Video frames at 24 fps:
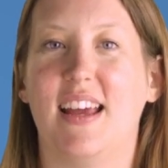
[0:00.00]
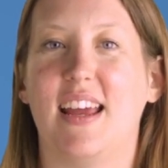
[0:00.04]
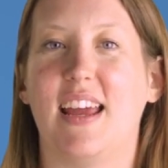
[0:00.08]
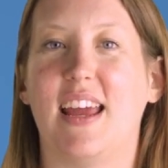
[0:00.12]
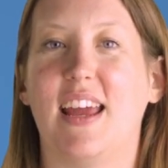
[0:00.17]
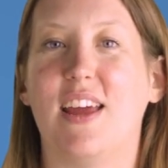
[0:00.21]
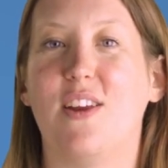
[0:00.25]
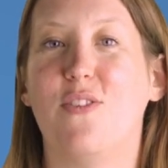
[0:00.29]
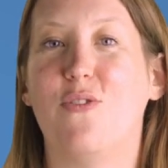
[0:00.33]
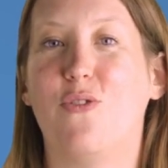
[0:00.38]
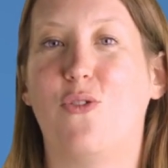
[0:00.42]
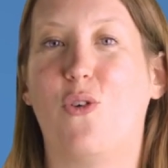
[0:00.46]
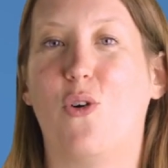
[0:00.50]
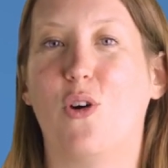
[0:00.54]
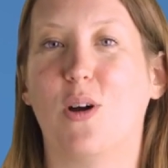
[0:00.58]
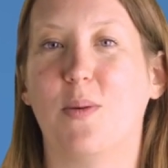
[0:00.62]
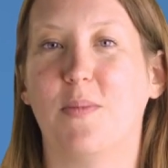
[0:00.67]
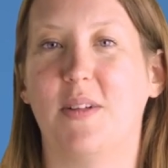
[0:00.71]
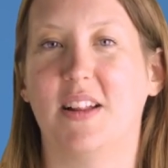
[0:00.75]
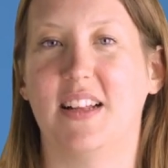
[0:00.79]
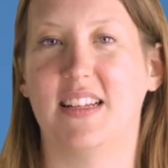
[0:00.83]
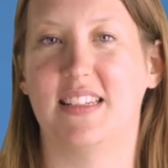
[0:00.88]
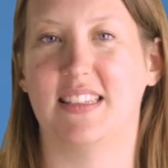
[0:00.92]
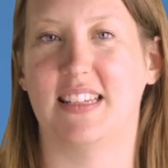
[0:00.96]

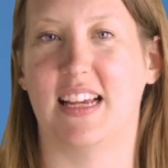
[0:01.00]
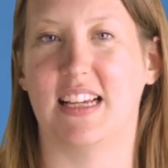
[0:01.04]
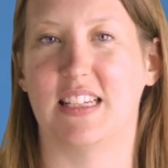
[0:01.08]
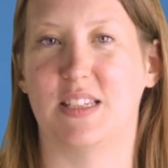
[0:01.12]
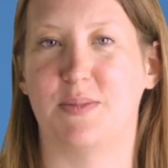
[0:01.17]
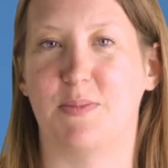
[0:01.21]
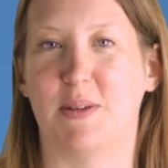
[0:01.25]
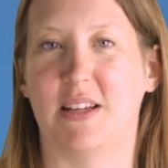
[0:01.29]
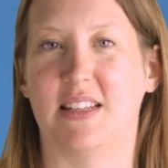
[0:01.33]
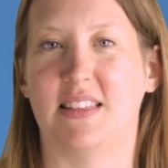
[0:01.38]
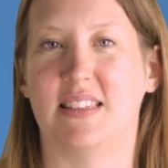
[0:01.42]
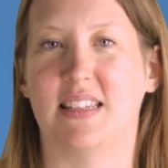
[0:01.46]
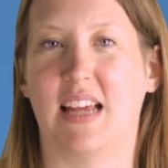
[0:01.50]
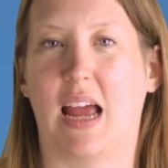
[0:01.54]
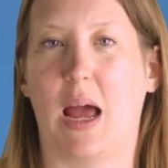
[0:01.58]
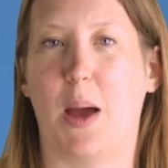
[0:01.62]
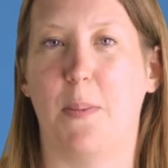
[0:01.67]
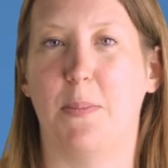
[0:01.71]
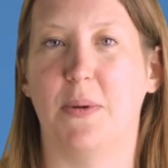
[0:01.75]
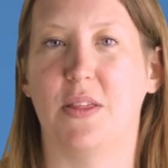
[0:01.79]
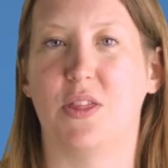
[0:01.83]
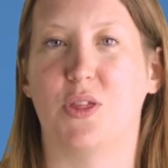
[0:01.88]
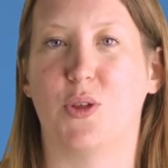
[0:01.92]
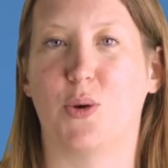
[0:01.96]
Informal assessments
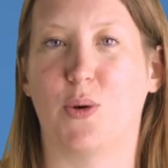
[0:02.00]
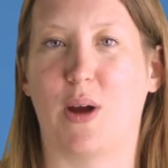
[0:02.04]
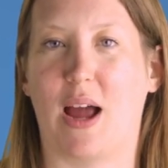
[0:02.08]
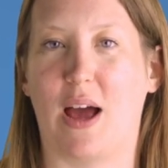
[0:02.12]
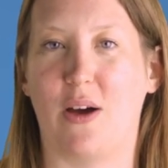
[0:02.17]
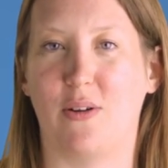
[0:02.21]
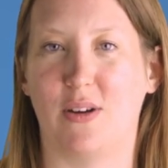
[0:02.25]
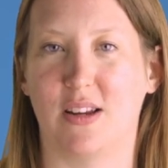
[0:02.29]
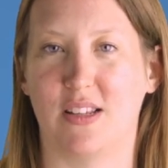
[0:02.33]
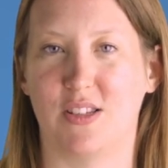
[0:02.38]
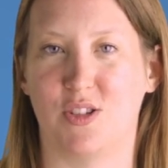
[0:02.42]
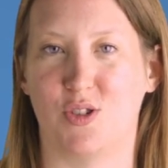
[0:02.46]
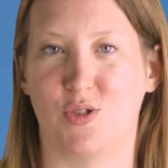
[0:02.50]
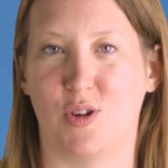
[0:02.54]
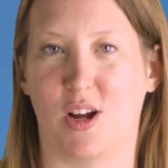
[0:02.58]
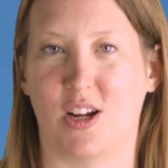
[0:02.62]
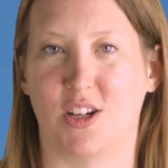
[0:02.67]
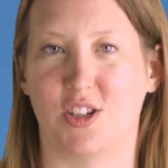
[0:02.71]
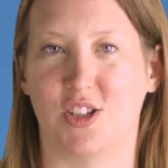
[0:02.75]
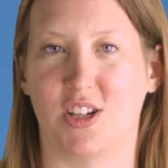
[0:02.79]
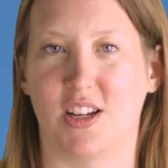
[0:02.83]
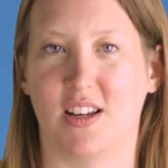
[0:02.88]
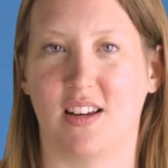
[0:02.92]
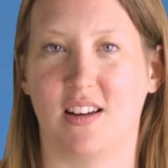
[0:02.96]
happen throughout
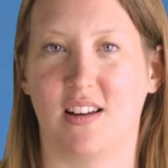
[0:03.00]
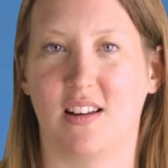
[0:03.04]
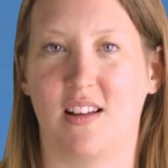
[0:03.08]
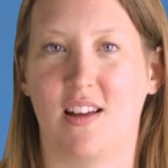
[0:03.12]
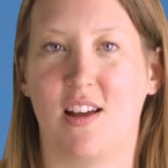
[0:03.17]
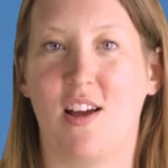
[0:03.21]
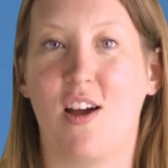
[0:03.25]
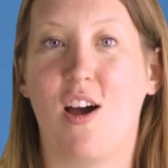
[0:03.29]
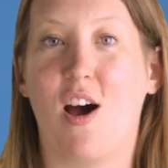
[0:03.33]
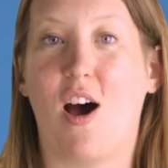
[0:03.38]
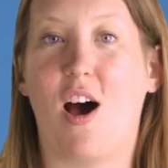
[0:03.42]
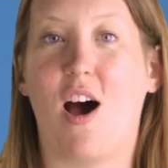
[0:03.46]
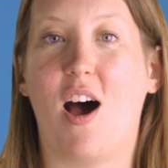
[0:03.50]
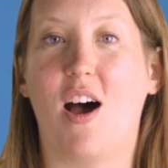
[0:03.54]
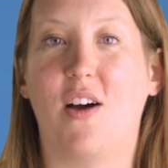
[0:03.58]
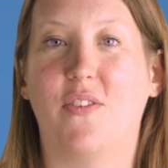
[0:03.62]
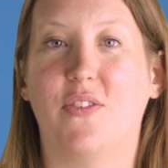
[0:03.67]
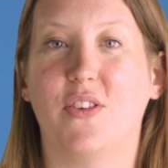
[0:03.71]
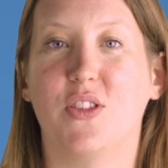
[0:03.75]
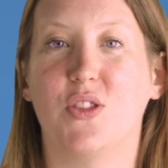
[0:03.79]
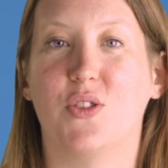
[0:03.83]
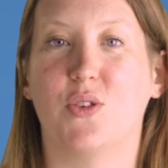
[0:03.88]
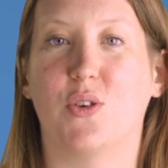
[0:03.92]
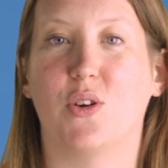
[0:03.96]
instruction,
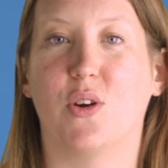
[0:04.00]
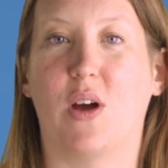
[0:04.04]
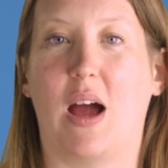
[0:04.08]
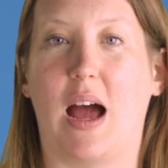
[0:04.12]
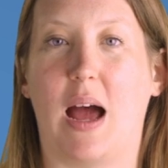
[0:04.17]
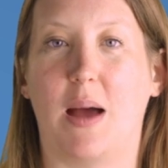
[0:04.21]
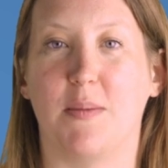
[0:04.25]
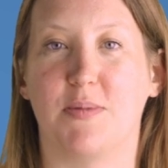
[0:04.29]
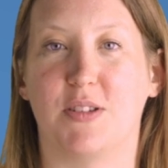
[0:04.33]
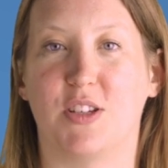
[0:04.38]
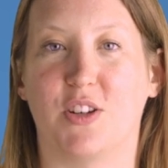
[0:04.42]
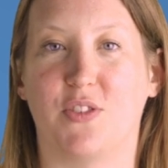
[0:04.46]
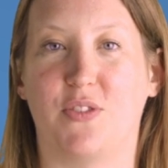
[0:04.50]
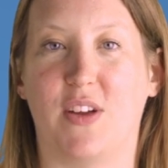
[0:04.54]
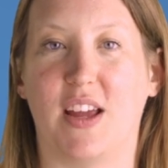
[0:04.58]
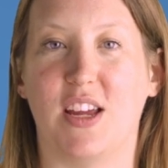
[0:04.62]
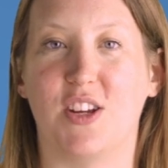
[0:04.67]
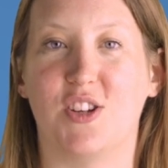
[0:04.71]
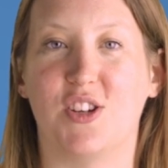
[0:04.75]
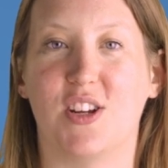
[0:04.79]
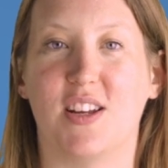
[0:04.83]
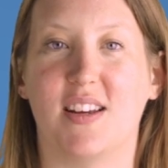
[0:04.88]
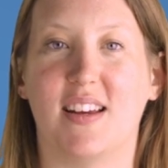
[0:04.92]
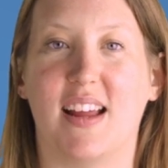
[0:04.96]
often through
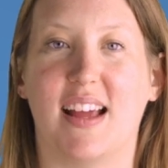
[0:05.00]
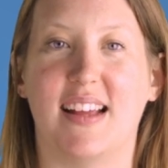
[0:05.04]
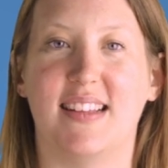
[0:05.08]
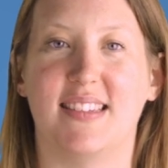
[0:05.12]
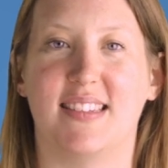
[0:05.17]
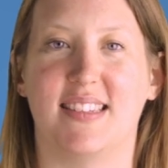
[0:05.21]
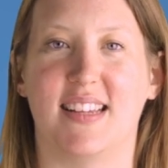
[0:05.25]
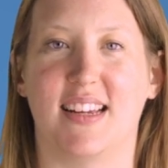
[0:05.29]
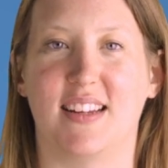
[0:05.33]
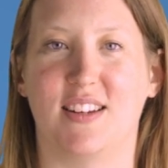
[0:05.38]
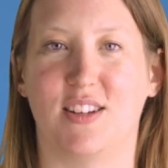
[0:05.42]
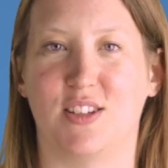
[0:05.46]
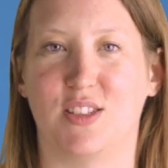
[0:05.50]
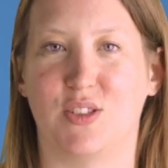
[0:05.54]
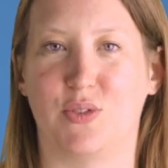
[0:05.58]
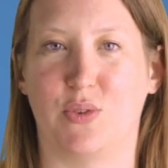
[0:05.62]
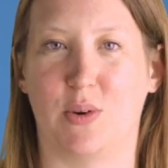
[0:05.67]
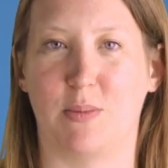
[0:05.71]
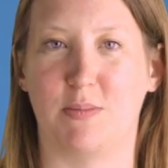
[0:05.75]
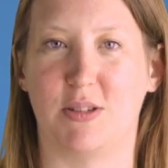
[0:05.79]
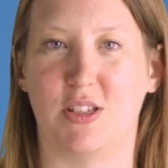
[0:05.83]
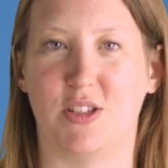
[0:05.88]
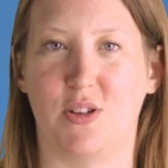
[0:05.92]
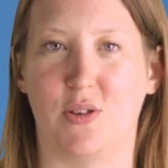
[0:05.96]
observation and signals
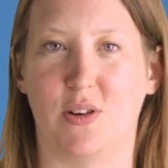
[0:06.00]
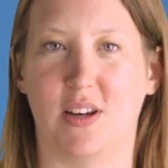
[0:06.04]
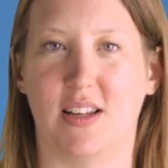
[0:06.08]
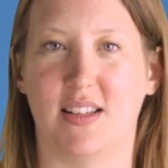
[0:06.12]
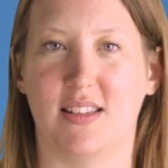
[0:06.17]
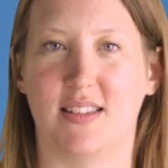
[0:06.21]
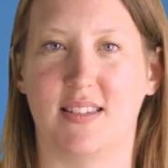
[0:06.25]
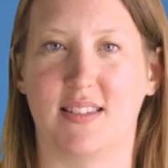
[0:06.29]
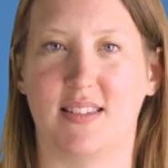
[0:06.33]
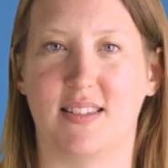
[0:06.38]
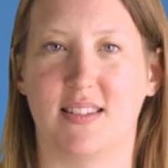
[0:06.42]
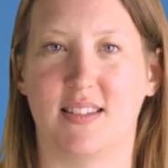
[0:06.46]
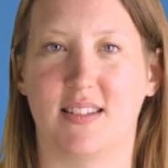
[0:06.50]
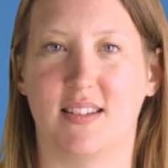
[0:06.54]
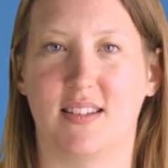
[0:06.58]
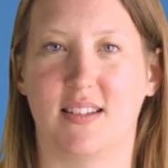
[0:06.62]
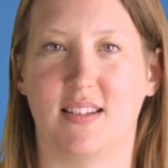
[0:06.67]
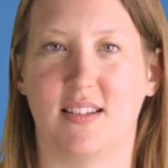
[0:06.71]
from students.